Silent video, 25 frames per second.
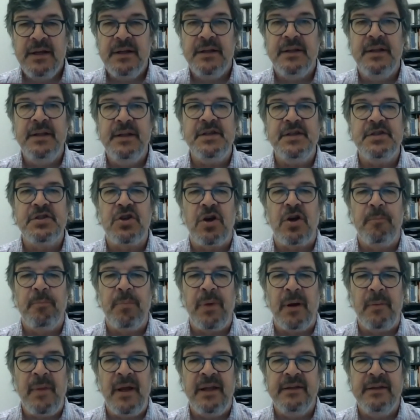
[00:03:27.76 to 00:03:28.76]
This is
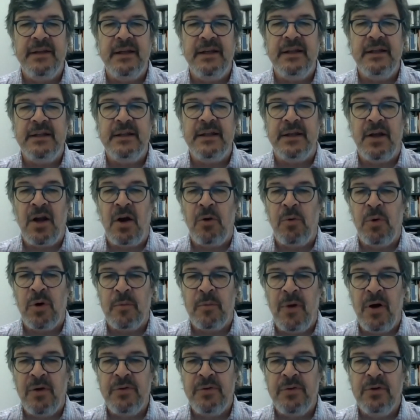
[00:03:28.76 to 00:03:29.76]
complemented in our
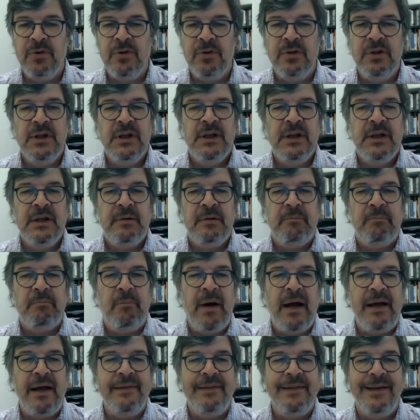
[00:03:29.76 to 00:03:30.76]
model
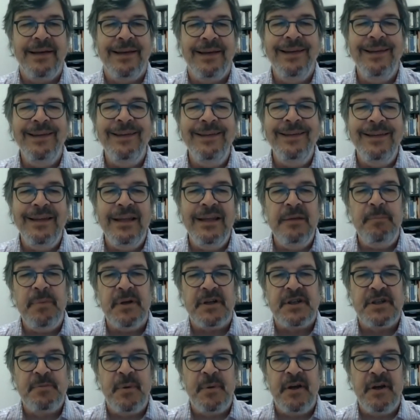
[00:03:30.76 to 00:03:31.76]
by the in-depth
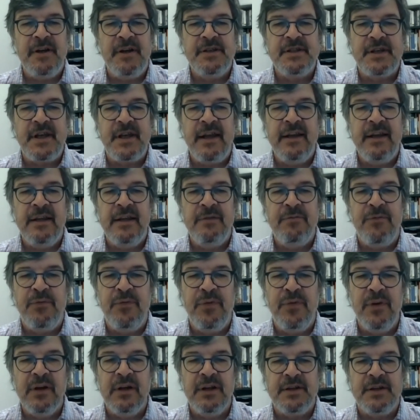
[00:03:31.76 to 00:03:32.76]
experience gained in
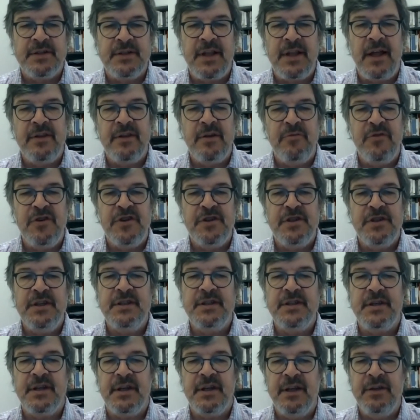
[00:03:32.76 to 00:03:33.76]
field study
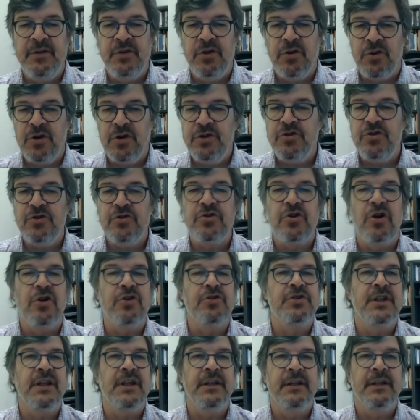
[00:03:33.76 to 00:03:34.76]
visits in the regions
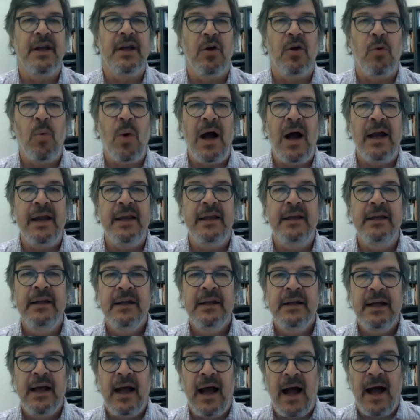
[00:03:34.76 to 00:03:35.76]
hosting the wine
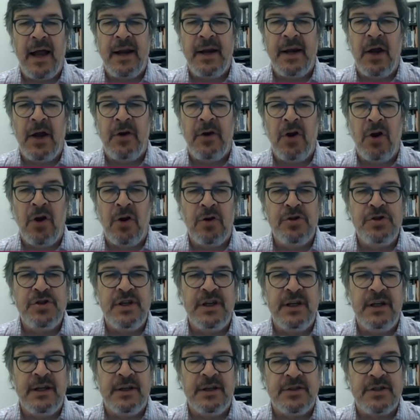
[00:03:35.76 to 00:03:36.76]
and
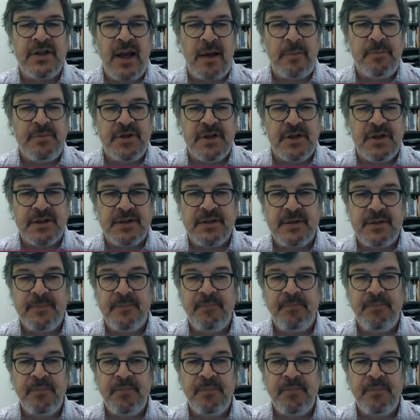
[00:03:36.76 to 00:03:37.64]
enology subjects.